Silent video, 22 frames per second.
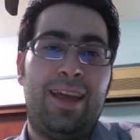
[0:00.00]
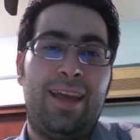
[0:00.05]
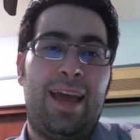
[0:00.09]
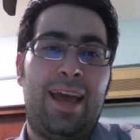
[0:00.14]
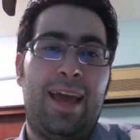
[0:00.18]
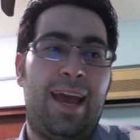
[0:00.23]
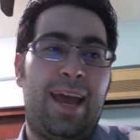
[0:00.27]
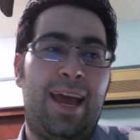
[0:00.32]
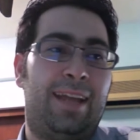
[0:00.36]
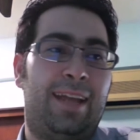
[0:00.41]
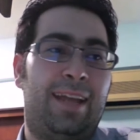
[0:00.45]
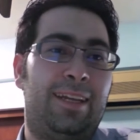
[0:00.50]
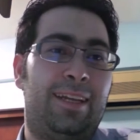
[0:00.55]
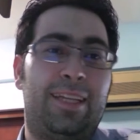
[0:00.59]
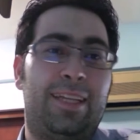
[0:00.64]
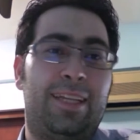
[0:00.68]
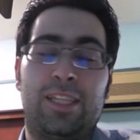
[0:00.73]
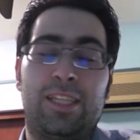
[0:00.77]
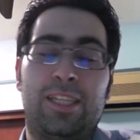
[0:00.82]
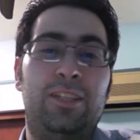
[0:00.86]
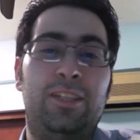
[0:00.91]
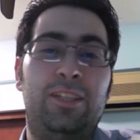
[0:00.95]
and it
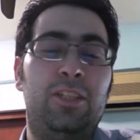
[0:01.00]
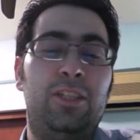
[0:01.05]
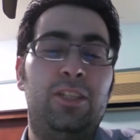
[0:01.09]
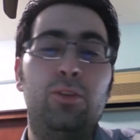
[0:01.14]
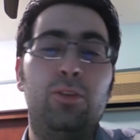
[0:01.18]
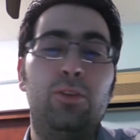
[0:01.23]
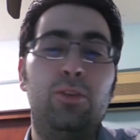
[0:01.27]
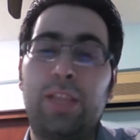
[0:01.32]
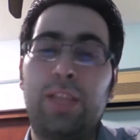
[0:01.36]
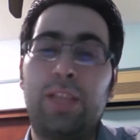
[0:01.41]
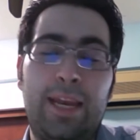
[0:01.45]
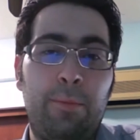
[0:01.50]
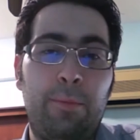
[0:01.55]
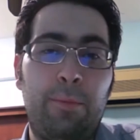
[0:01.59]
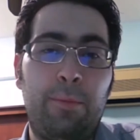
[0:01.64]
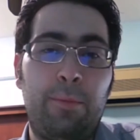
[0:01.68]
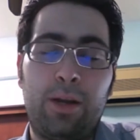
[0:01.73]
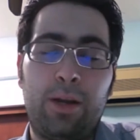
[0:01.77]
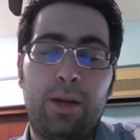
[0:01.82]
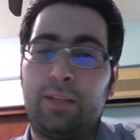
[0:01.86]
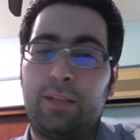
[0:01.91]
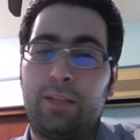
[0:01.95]
doesn't use
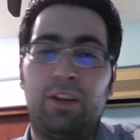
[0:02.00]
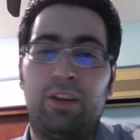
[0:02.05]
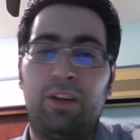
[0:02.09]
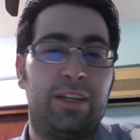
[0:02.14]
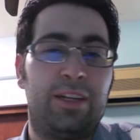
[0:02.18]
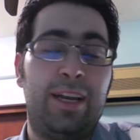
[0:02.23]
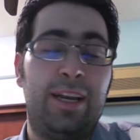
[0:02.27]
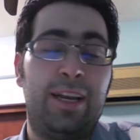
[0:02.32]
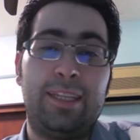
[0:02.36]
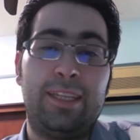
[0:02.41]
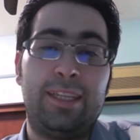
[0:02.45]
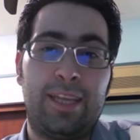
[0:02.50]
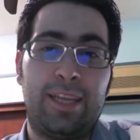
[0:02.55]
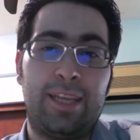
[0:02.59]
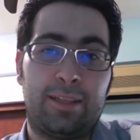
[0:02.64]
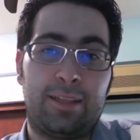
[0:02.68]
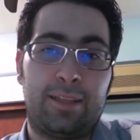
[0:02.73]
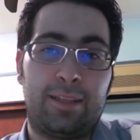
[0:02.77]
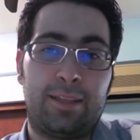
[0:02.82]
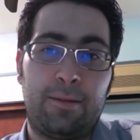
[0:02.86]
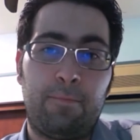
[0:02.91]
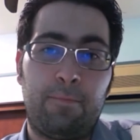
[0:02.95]
anymore. It will release
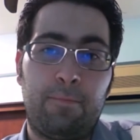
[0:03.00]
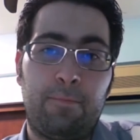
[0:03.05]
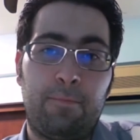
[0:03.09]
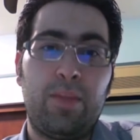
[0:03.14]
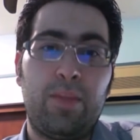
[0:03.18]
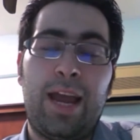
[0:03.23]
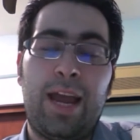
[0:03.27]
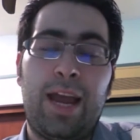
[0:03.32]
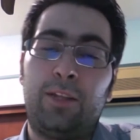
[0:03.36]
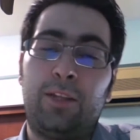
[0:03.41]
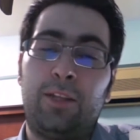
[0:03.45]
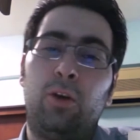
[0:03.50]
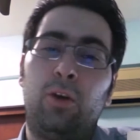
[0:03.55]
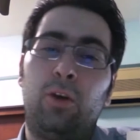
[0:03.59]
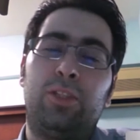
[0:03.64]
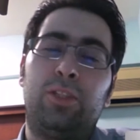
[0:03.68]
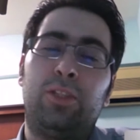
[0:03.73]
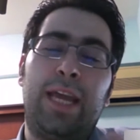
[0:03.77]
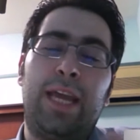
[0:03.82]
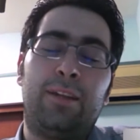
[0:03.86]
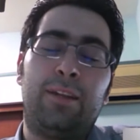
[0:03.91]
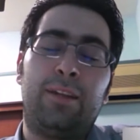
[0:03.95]
it. And
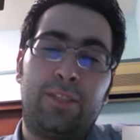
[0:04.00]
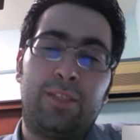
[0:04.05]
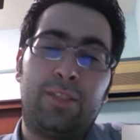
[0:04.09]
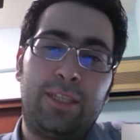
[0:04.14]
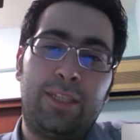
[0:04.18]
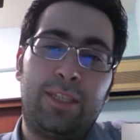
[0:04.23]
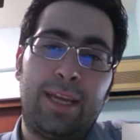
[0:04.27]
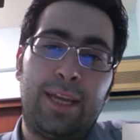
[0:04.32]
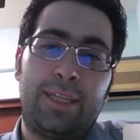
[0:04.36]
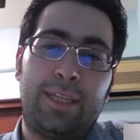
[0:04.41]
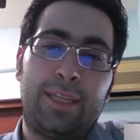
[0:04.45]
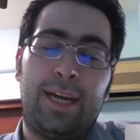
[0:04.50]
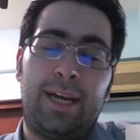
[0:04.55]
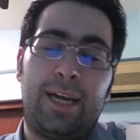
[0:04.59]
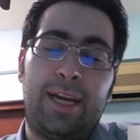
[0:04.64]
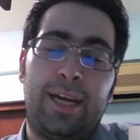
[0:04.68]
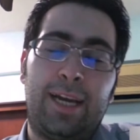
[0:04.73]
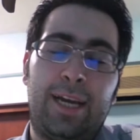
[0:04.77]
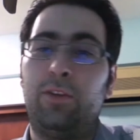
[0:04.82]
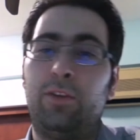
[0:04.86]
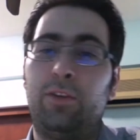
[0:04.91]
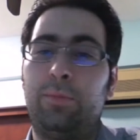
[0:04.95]
those dirty data,
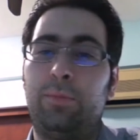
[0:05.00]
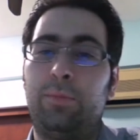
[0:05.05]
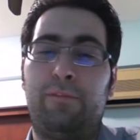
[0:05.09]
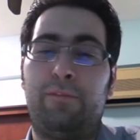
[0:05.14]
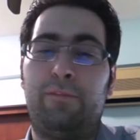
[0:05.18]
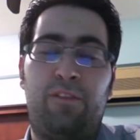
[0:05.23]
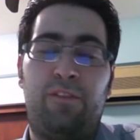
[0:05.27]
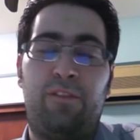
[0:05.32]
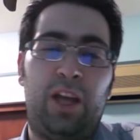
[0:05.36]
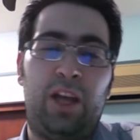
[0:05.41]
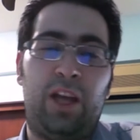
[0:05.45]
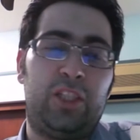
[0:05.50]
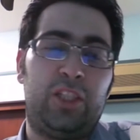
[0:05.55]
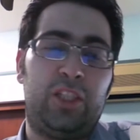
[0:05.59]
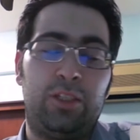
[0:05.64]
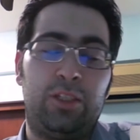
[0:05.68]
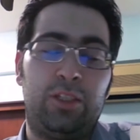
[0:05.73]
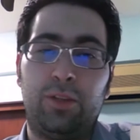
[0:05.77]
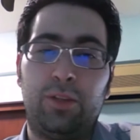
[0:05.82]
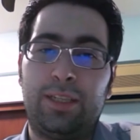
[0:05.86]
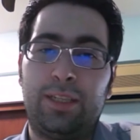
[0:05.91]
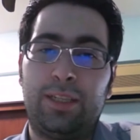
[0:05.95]
it will be flushed
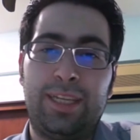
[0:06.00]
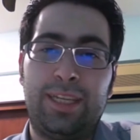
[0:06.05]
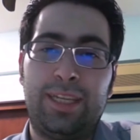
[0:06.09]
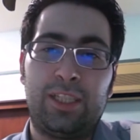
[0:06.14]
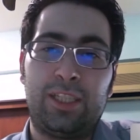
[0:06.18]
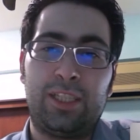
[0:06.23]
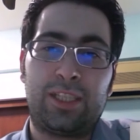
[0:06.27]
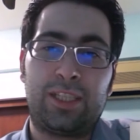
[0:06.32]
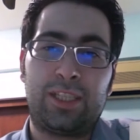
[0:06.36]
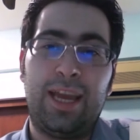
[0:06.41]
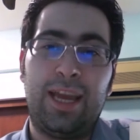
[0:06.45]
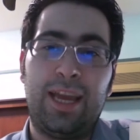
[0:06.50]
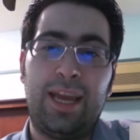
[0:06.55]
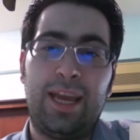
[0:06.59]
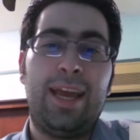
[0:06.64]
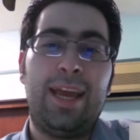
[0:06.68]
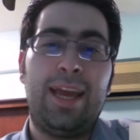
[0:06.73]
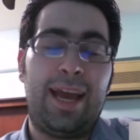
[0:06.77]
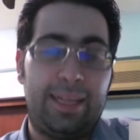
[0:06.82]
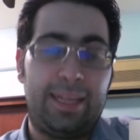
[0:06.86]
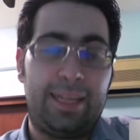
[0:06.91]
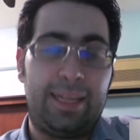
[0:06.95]
into the disk
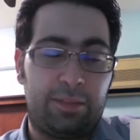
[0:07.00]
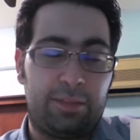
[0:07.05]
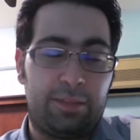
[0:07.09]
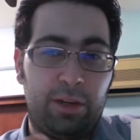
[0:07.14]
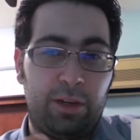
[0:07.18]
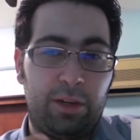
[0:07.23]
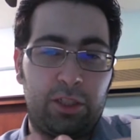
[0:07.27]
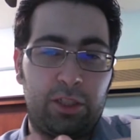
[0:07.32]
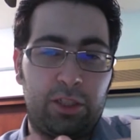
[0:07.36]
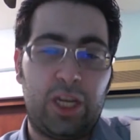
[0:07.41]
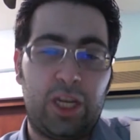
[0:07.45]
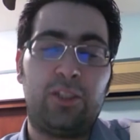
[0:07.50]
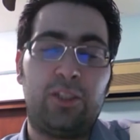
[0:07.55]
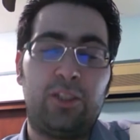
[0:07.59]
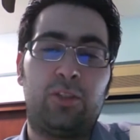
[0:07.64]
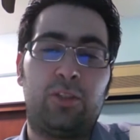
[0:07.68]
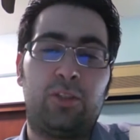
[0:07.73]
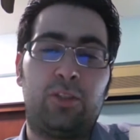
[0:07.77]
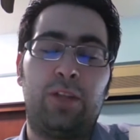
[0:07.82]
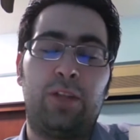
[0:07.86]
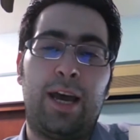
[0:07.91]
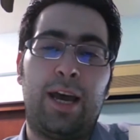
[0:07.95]
and it will change
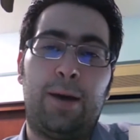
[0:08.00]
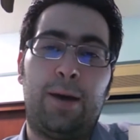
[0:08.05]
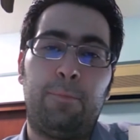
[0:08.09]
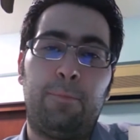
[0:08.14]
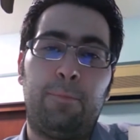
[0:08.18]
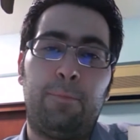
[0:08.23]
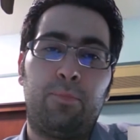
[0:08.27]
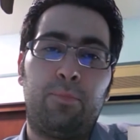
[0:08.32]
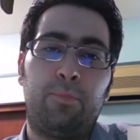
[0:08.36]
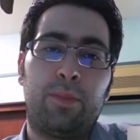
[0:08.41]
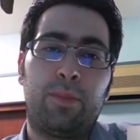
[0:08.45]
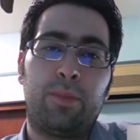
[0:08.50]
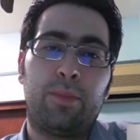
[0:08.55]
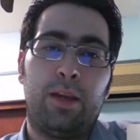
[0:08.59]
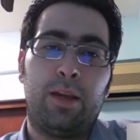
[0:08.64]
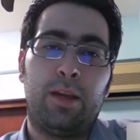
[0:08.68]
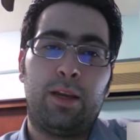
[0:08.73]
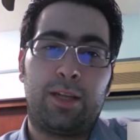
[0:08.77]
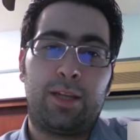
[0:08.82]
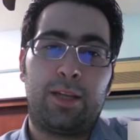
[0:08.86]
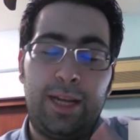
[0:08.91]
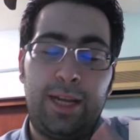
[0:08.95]
to the
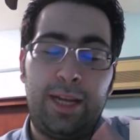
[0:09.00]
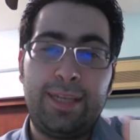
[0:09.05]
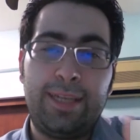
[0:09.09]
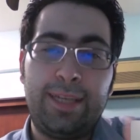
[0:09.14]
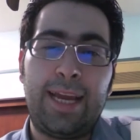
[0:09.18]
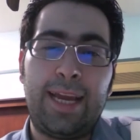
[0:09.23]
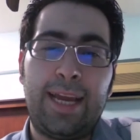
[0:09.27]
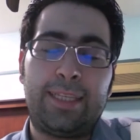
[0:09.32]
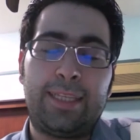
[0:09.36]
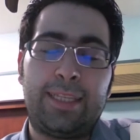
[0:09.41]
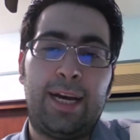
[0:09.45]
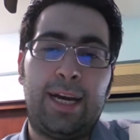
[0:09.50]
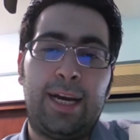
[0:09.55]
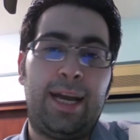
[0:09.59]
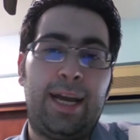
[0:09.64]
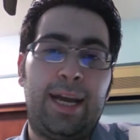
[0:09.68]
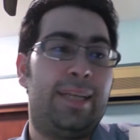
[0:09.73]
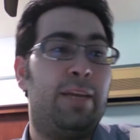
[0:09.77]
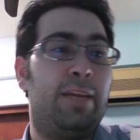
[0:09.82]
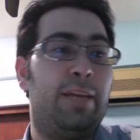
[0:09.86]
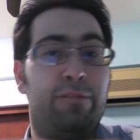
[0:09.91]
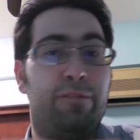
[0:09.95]
clean data,
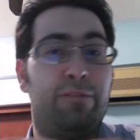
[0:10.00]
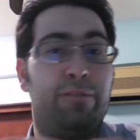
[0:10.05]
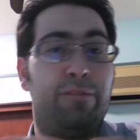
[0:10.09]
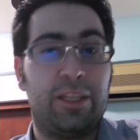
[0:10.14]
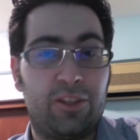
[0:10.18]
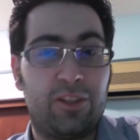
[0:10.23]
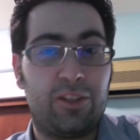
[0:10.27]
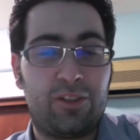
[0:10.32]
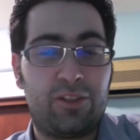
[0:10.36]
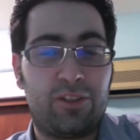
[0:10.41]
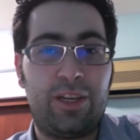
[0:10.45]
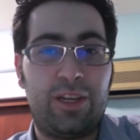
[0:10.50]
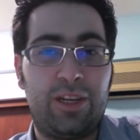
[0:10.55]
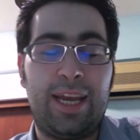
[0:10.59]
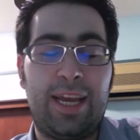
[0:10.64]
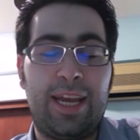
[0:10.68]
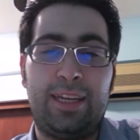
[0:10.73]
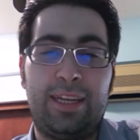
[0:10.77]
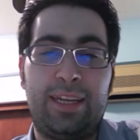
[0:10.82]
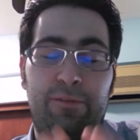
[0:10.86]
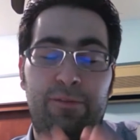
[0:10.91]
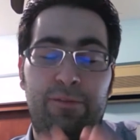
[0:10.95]
and if
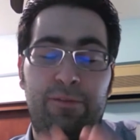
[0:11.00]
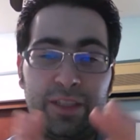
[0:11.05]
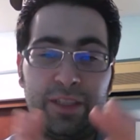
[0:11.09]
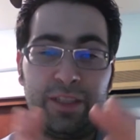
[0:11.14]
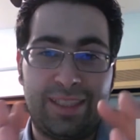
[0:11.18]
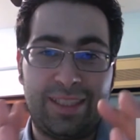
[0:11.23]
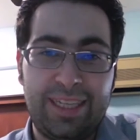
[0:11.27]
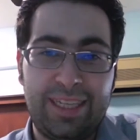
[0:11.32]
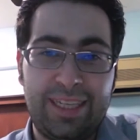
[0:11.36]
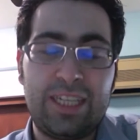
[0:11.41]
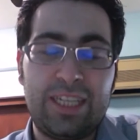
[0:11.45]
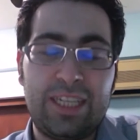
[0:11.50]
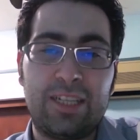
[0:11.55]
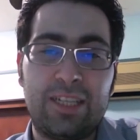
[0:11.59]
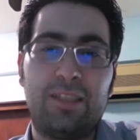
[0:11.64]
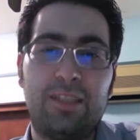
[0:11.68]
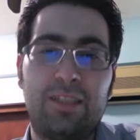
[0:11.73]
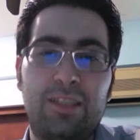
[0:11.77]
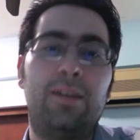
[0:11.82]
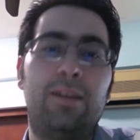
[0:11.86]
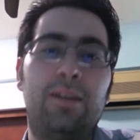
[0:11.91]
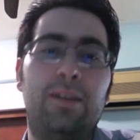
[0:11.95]
necessary and if it's needed,